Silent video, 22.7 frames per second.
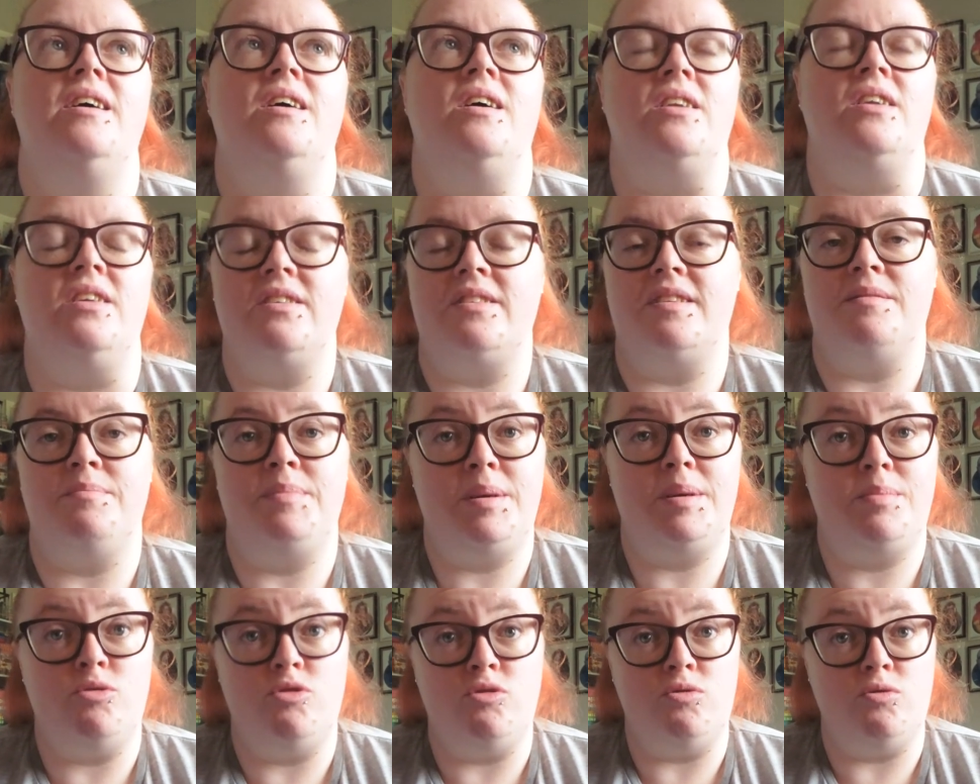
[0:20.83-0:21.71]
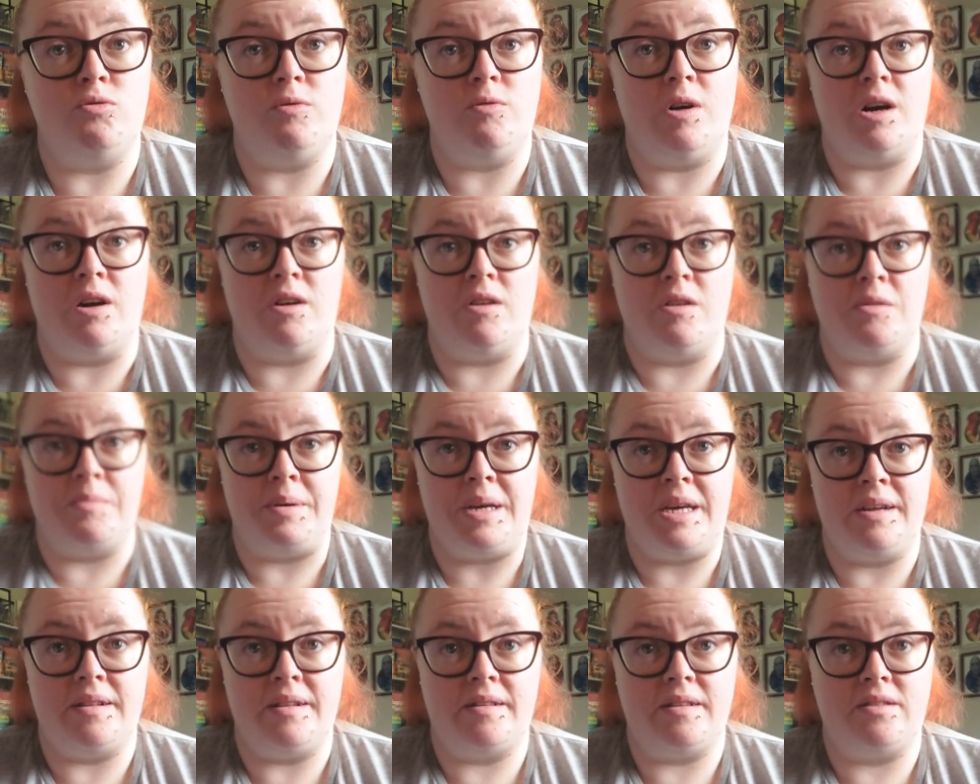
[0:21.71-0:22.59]
I know some people are a
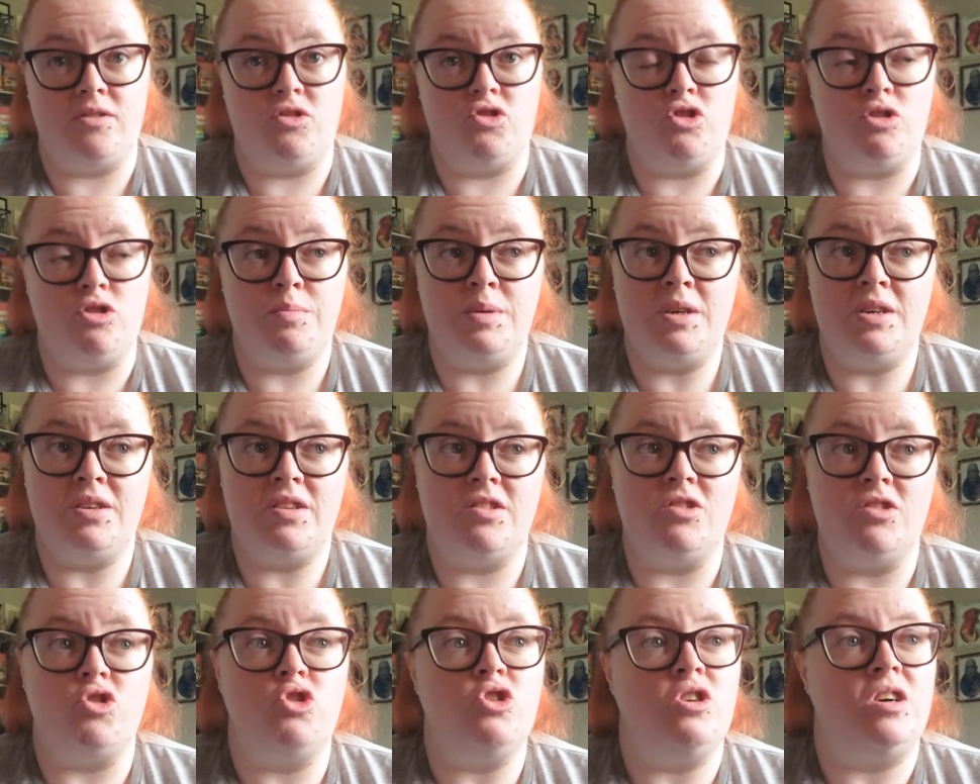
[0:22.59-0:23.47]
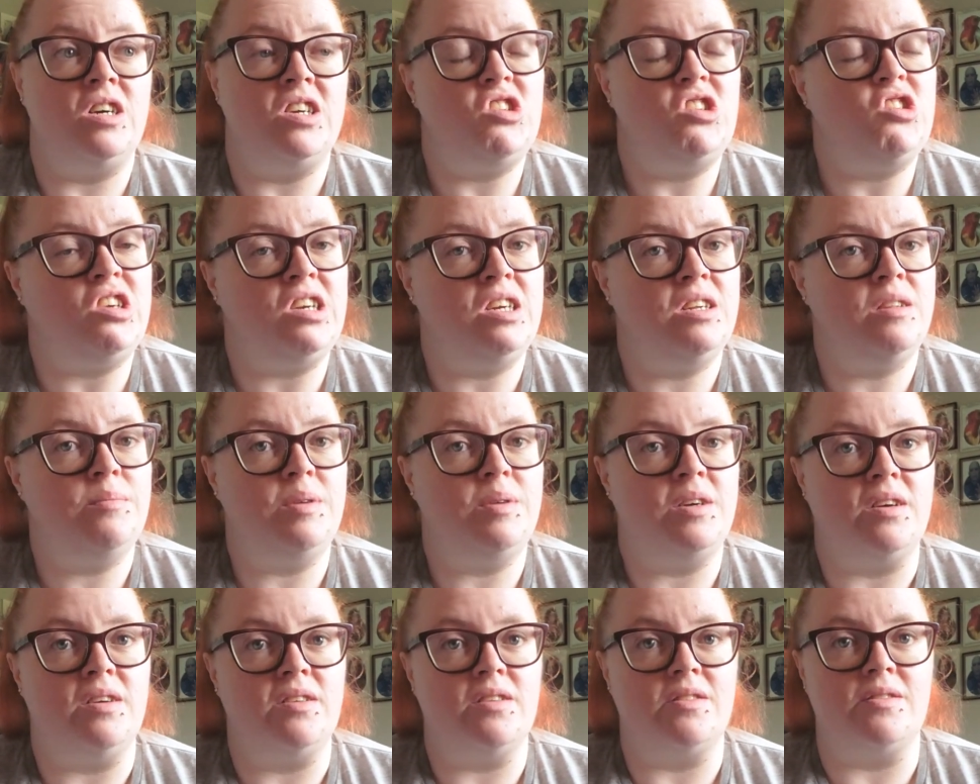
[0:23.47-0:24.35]
bit dubious to try Shein
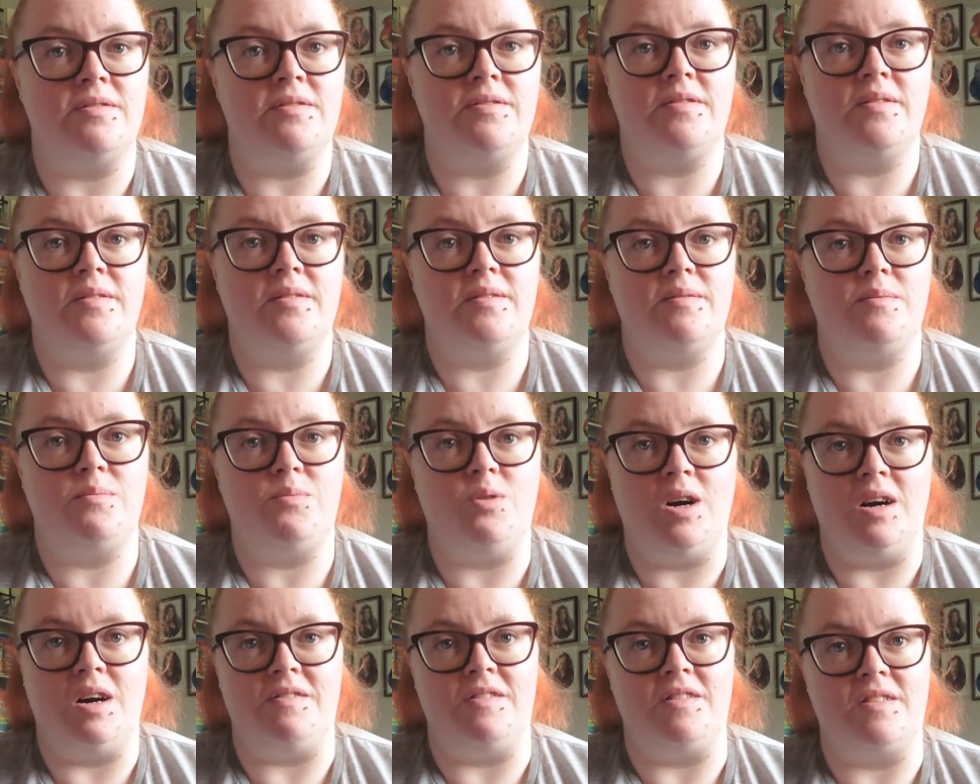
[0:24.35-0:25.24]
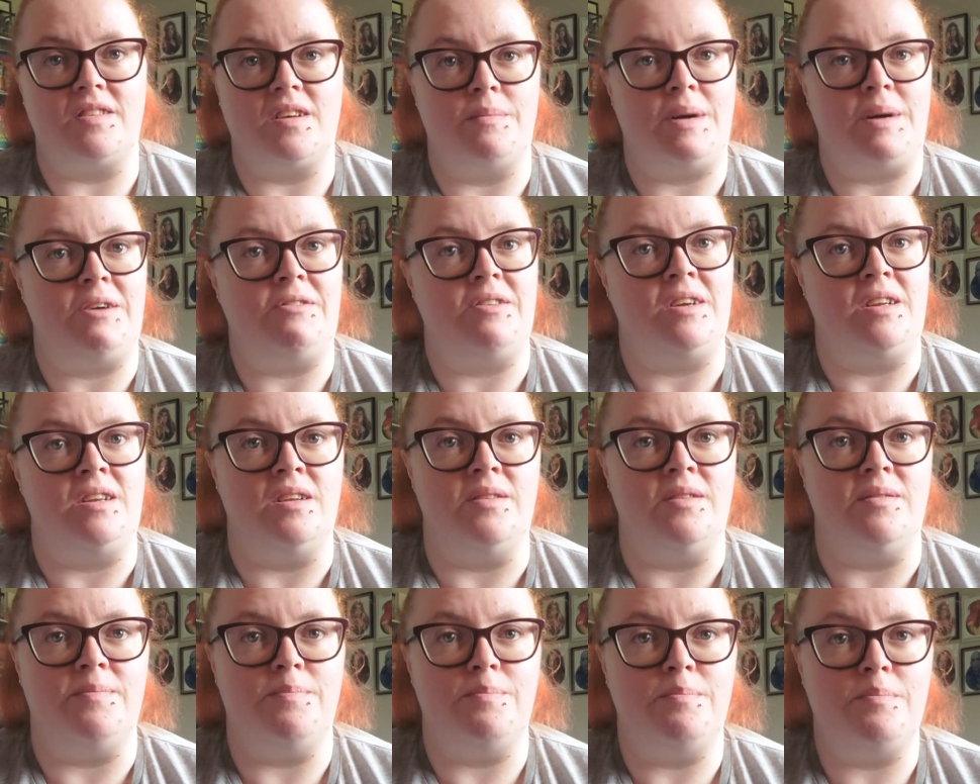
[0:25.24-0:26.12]
because of whatever's come out in
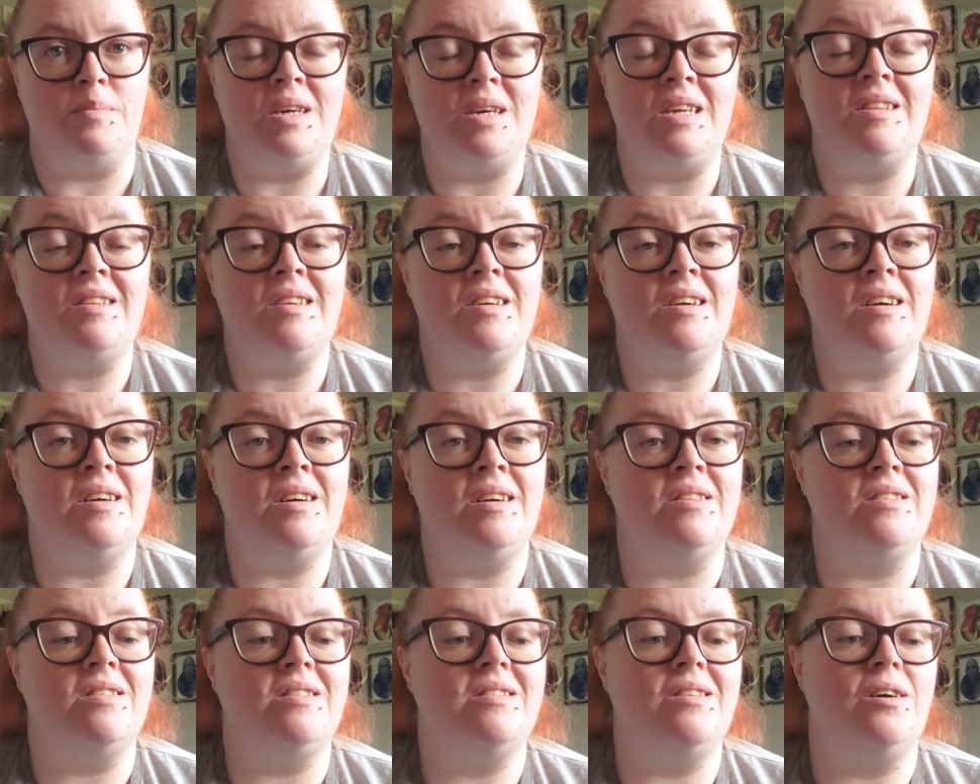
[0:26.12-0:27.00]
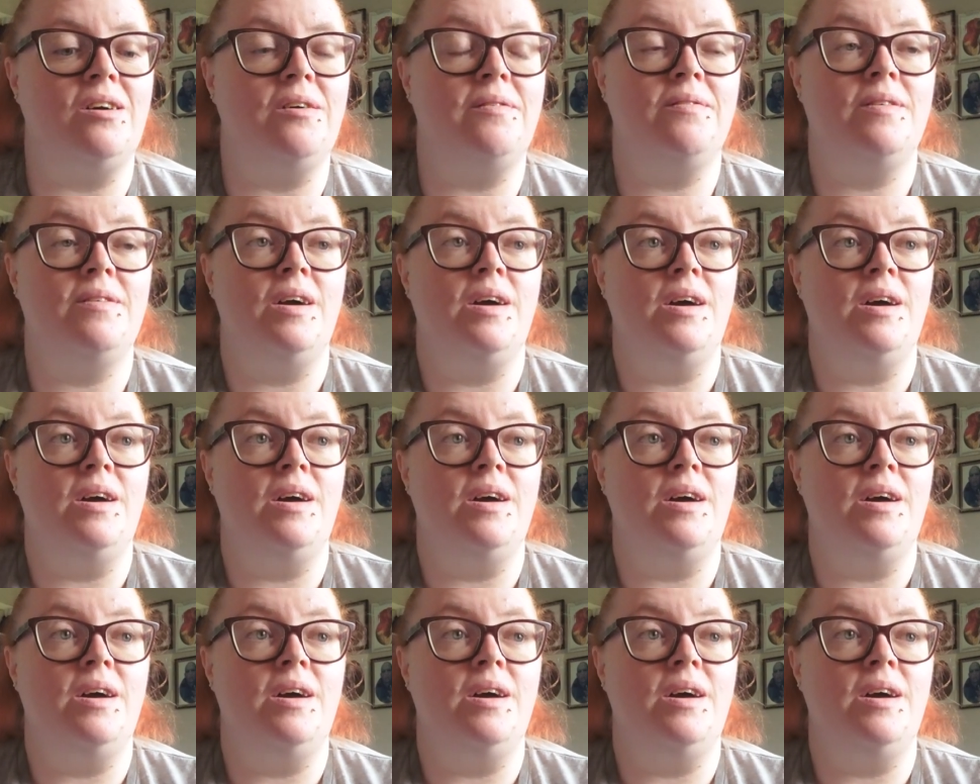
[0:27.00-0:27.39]
the media and stuff.